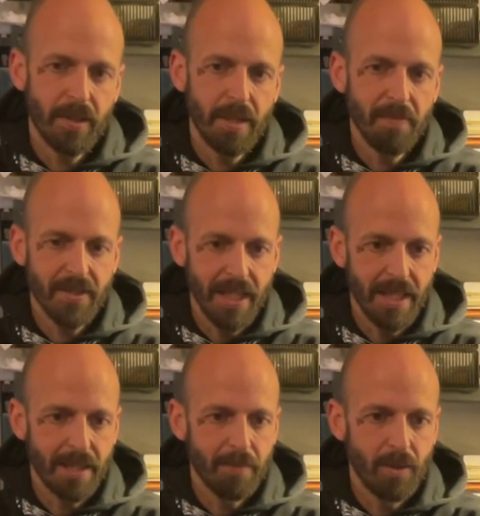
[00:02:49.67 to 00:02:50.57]

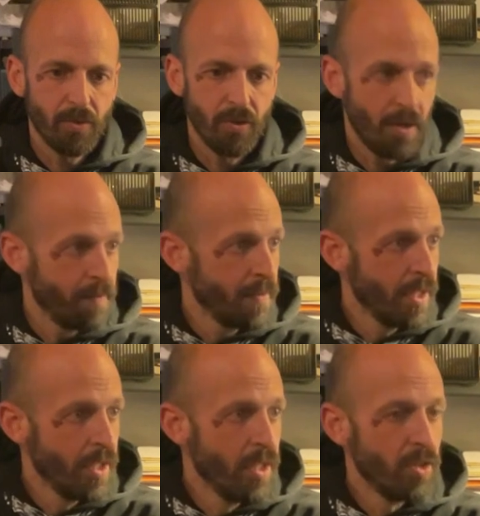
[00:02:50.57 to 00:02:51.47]
investigating about Tom.
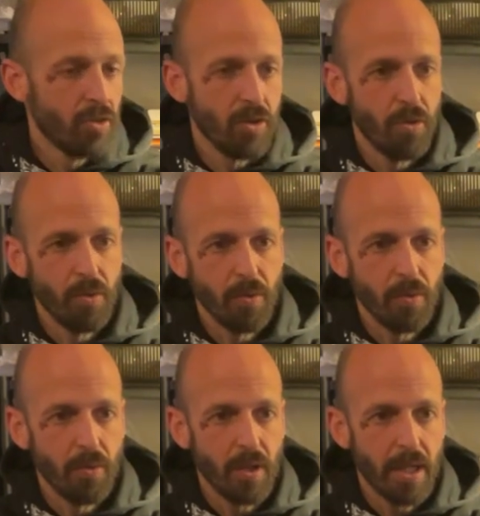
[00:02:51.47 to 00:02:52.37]

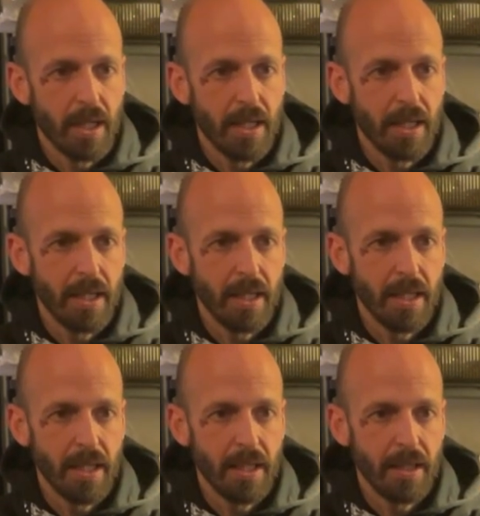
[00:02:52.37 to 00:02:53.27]
So
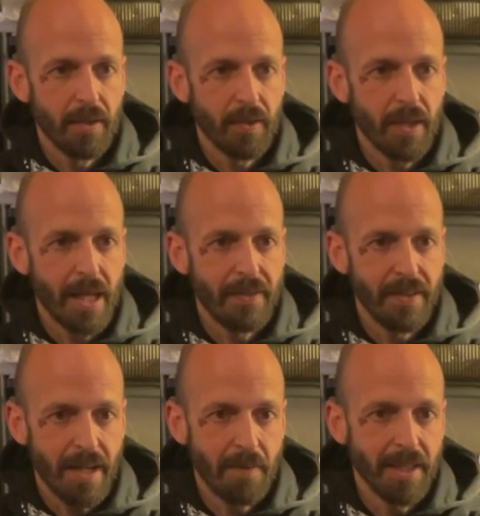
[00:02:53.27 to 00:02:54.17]
at the
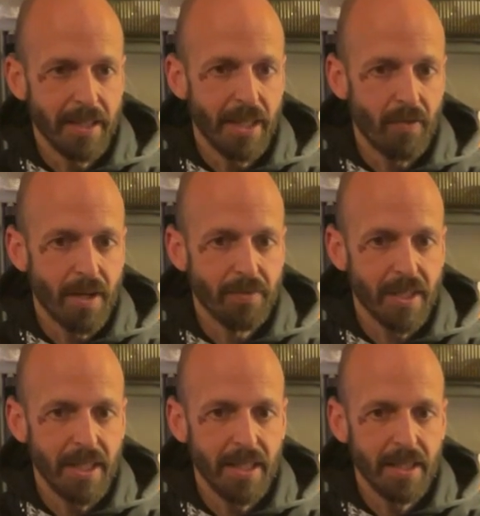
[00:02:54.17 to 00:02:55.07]
time that I arrived
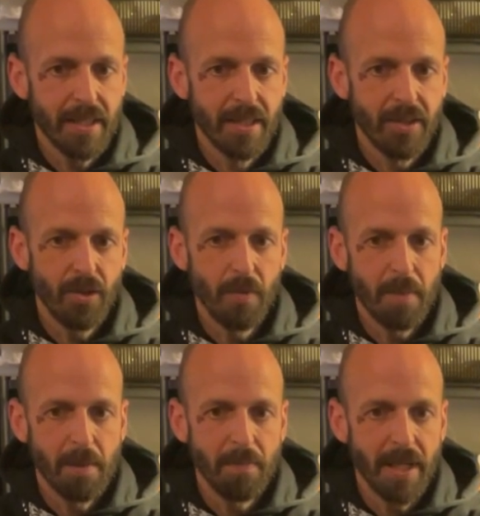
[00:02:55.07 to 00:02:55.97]
here, you were
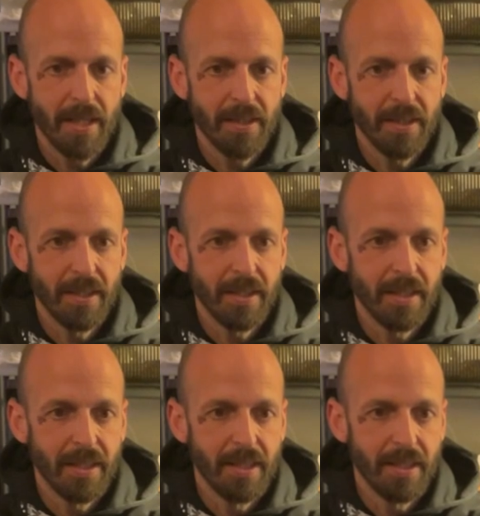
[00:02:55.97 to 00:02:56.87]
preparing
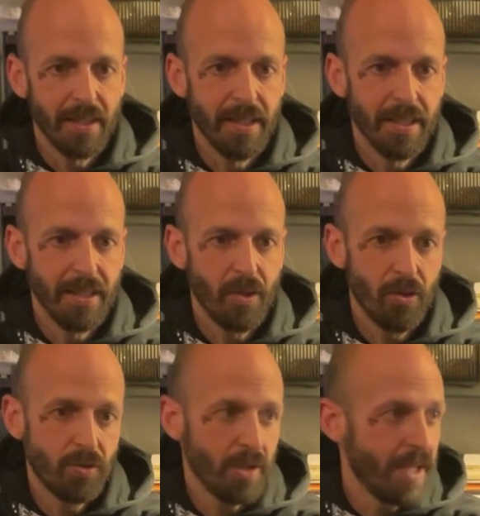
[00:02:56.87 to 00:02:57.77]
the All
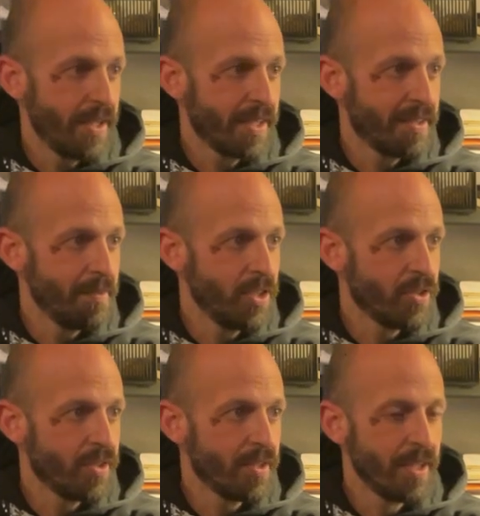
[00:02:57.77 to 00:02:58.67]
Together
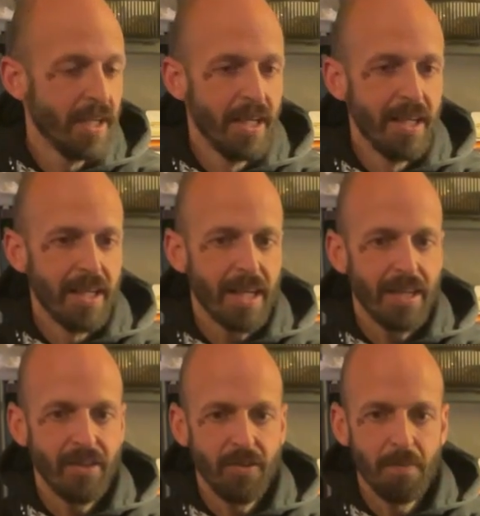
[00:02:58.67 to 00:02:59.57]
exhibition,
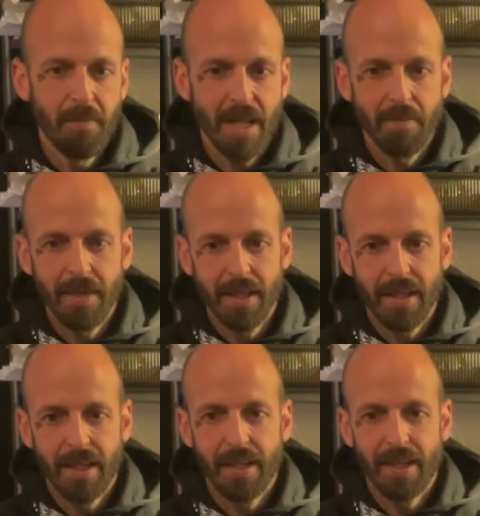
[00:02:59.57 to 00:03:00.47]
and you made me
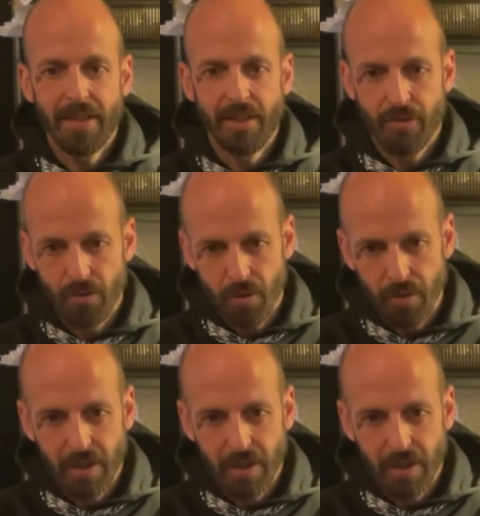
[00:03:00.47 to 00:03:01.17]
understood